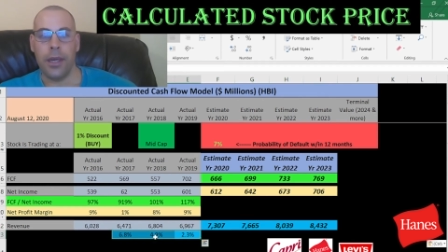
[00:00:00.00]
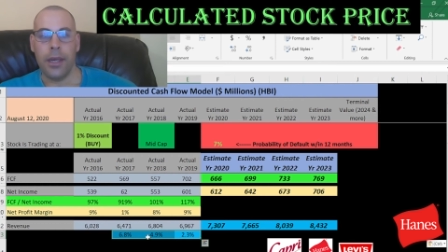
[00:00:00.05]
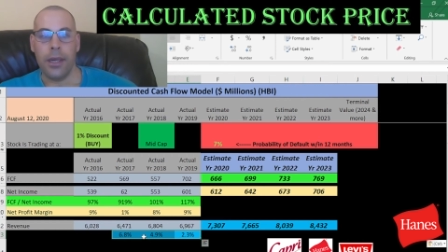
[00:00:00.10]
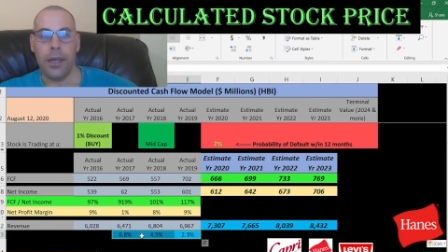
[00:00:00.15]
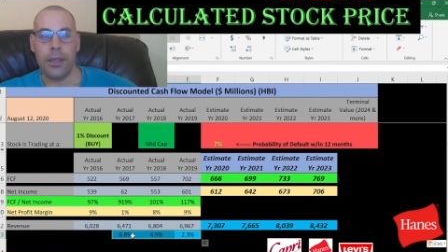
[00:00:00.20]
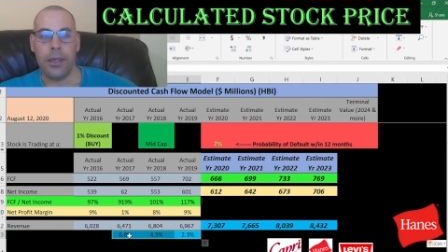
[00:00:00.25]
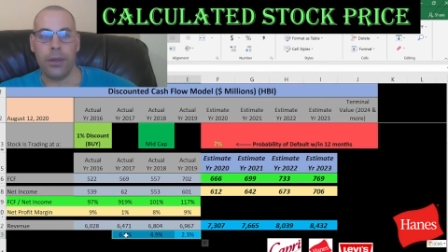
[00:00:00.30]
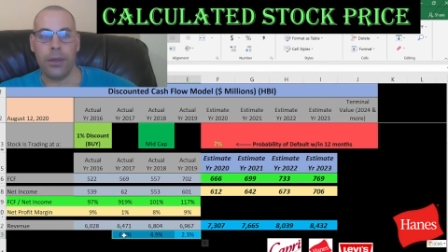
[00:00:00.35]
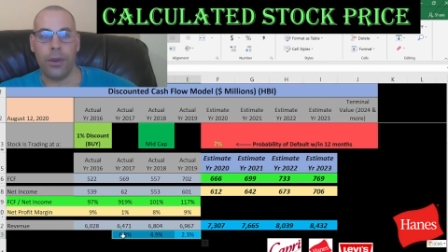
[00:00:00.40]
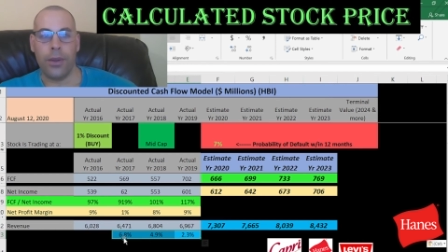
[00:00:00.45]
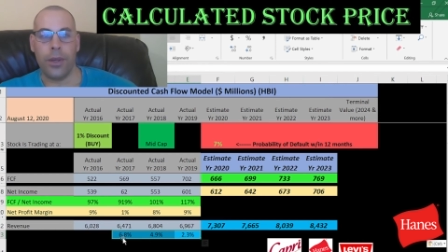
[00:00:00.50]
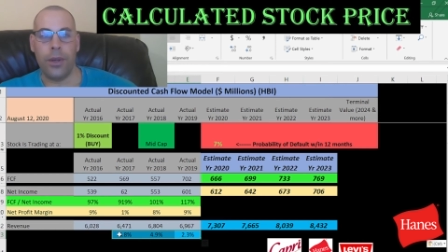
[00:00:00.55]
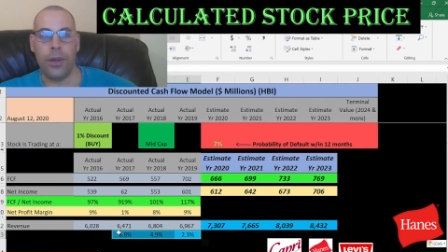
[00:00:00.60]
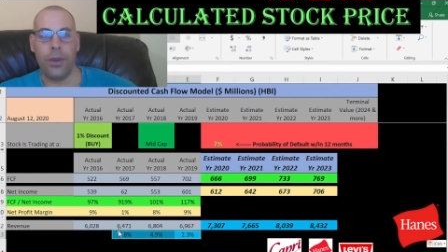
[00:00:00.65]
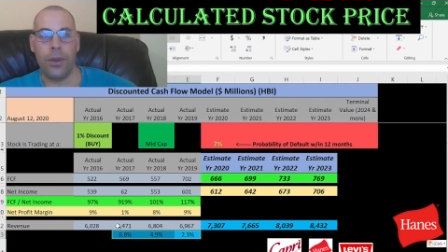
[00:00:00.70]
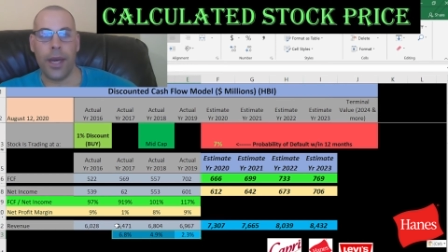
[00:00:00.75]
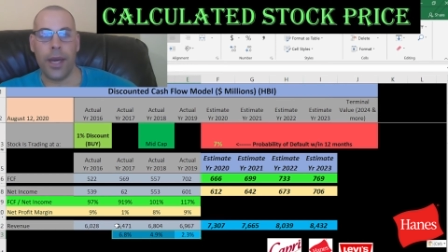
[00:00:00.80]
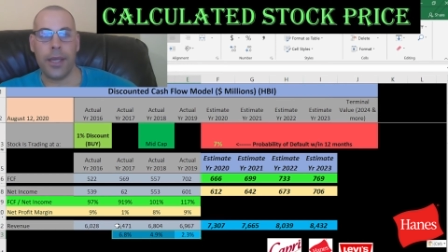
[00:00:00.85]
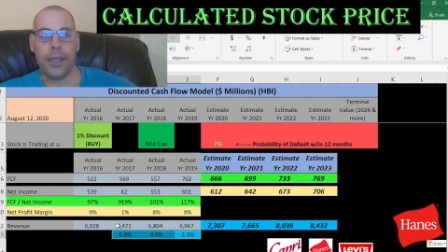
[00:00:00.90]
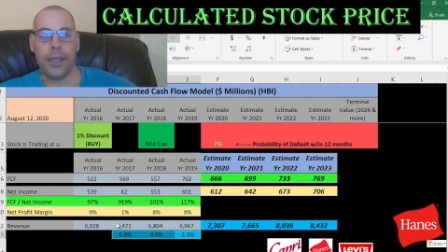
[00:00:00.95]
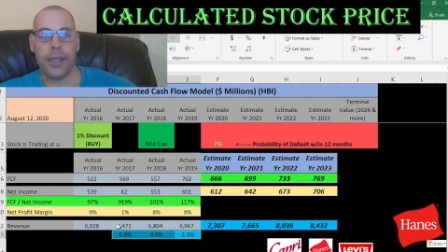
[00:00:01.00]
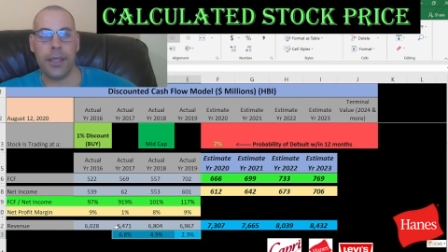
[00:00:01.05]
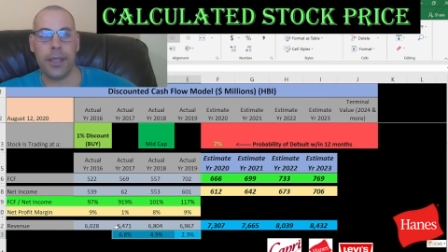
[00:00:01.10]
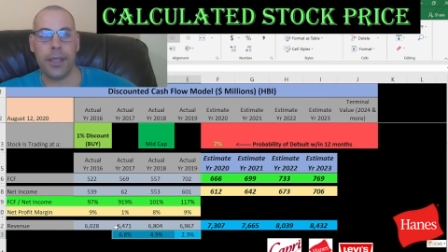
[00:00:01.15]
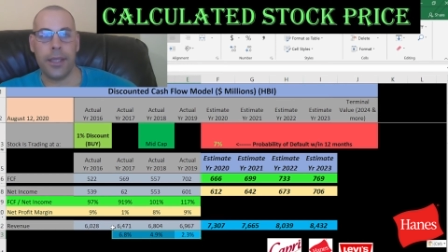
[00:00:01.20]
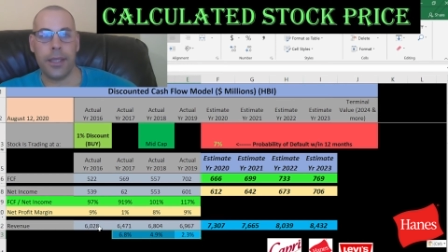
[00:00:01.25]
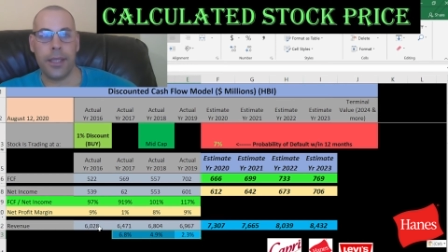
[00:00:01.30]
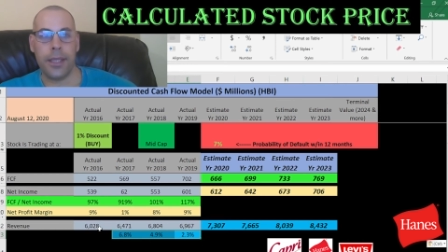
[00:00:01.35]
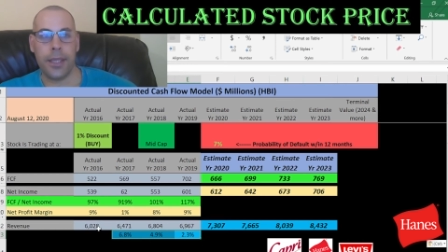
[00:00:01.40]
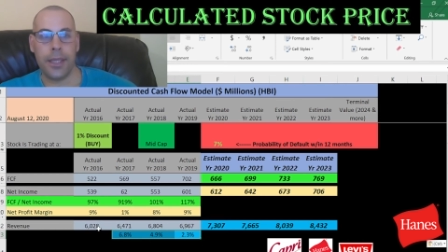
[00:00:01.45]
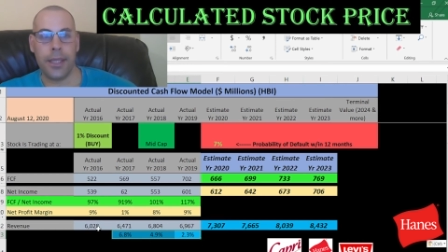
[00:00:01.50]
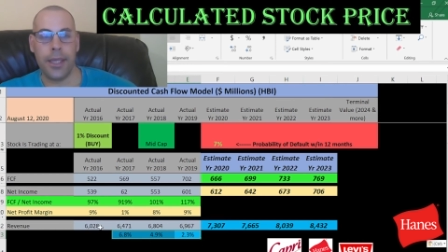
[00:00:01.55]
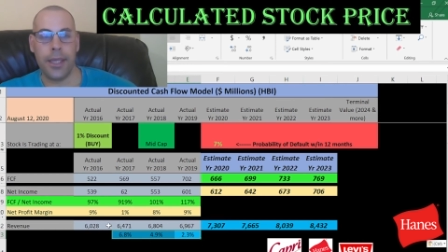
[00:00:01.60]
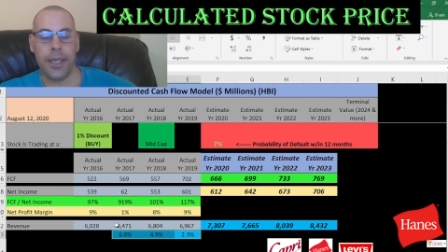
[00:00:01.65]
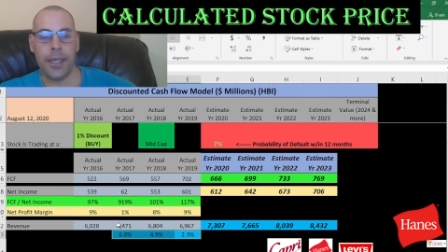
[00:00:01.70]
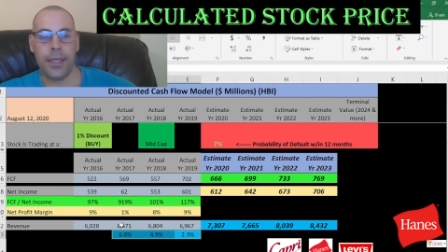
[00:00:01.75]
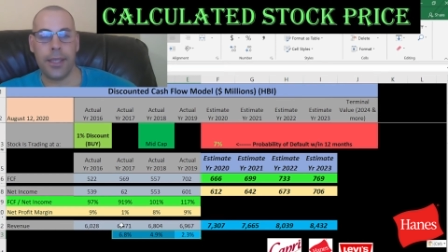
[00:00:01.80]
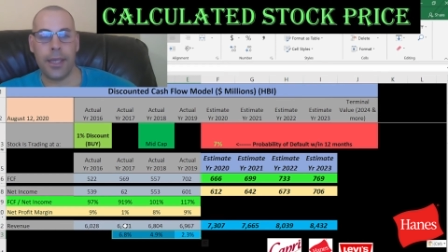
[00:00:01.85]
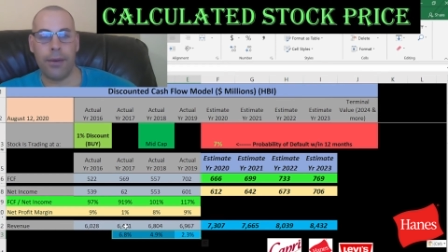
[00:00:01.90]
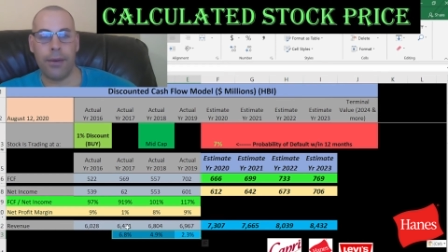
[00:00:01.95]
So the two thousand
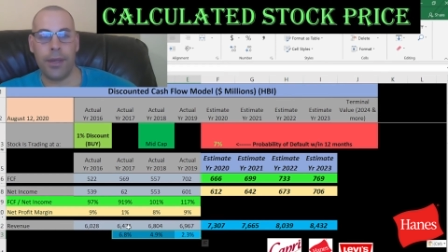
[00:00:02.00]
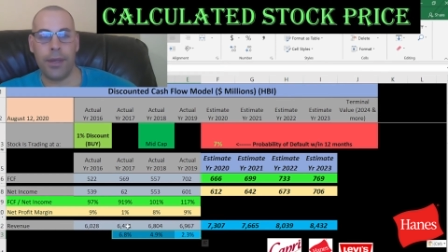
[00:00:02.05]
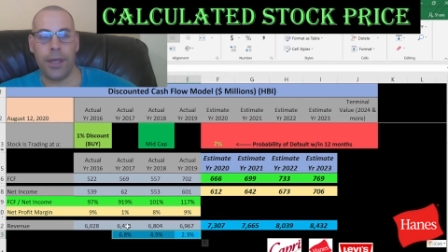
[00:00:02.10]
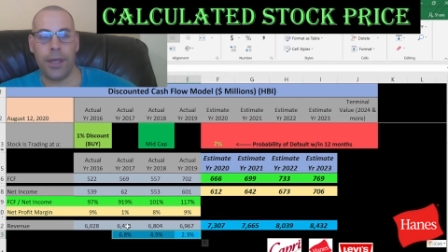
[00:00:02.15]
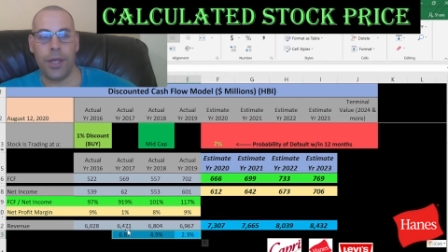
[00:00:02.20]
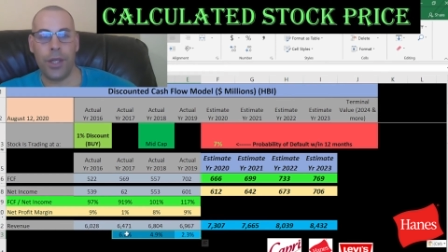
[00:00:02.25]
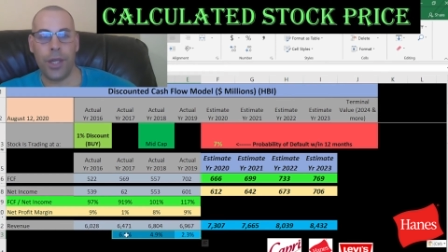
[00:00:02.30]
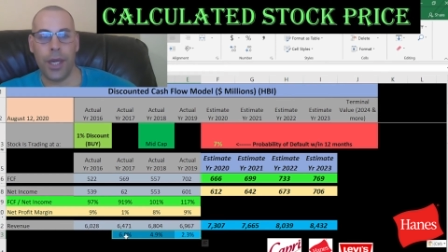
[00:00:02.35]
sixteen to seventeen